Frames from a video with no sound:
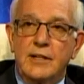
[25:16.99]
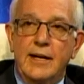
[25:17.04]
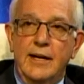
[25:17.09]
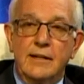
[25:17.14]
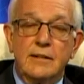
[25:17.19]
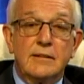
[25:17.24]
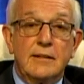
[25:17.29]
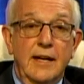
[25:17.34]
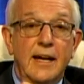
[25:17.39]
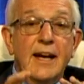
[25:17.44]

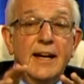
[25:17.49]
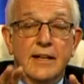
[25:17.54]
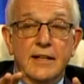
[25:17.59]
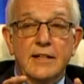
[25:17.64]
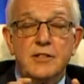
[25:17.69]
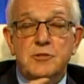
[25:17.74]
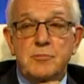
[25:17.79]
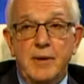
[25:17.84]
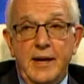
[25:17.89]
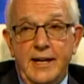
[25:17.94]
And it
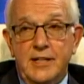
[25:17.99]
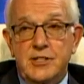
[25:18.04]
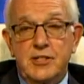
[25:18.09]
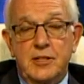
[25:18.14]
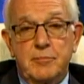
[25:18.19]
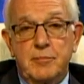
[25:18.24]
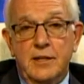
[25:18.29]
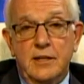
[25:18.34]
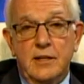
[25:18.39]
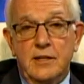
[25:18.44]
is magic
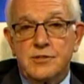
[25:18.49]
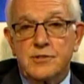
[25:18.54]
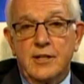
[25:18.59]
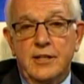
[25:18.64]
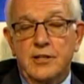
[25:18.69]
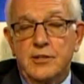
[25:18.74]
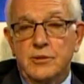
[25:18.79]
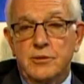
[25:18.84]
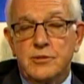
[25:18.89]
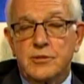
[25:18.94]
because they
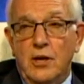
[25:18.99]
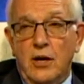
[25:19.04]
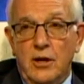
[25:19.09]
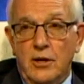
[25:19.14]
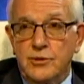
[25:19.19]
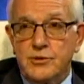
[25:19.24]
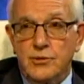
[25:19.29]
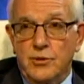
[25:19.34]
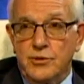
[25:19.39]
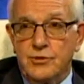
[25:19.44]
use all
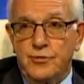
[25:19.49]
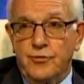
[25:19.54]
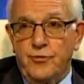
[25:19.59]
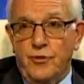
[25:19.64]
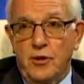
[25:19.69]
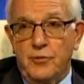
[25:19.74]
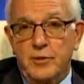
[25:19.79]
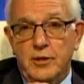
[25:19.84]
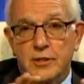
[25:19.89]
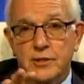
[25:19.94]
sorts of
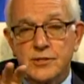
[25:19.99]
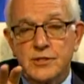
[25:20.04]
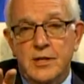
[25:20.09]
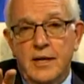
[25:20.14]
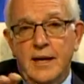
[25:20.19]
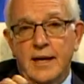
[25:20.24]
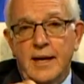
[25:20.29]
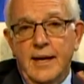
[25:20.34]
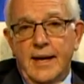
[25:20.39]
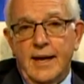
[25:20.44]
formulas
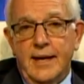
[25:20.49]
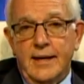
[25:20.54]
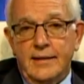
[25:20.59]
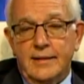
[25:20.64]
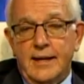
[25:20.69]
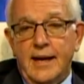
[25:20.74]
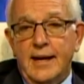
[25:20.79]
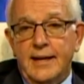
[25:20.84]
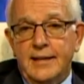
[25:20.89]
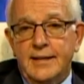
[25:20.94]

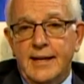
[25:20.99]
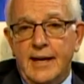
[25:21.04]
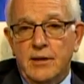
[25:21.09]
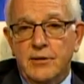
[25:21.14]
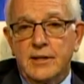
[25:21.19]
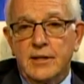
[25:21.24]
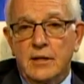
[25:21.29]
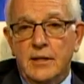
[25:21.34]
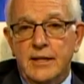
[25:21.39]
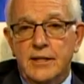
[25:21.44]
and
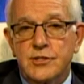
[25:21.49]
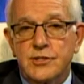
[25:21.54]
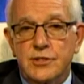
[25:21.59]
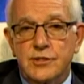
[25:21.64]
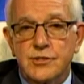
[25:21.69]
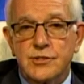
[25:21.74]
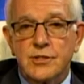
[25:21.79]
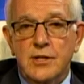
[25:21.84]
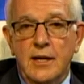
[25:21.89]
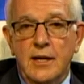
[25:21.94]
calculations.